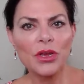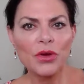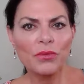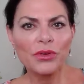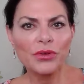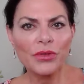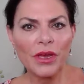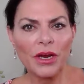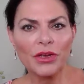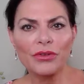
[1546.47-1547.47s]
when you're
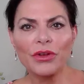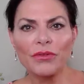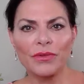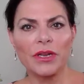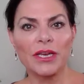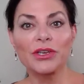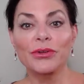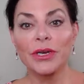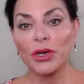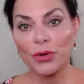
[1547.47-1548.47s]
there, you don't feel like you're
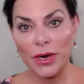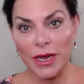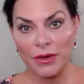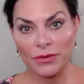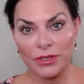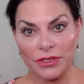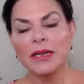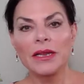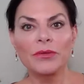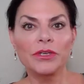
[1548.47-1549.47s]
in a crowd.
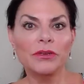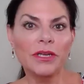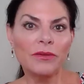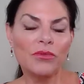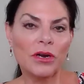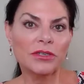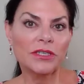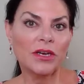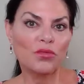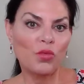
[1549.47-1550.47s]
Now, when you leave
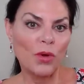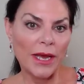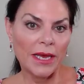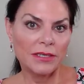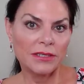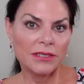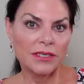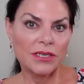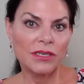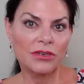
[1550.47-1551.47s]
Watersound West,
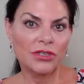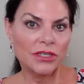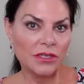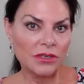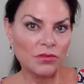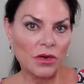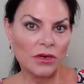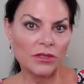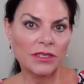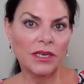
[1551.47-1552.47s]
you're still in
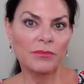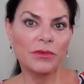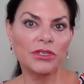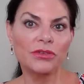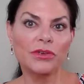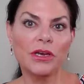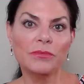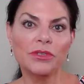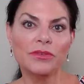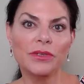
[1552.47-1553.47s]
Watersound, but you come
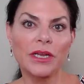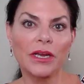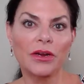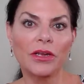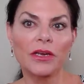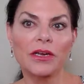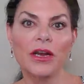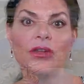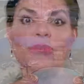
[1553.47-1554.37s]
to an area called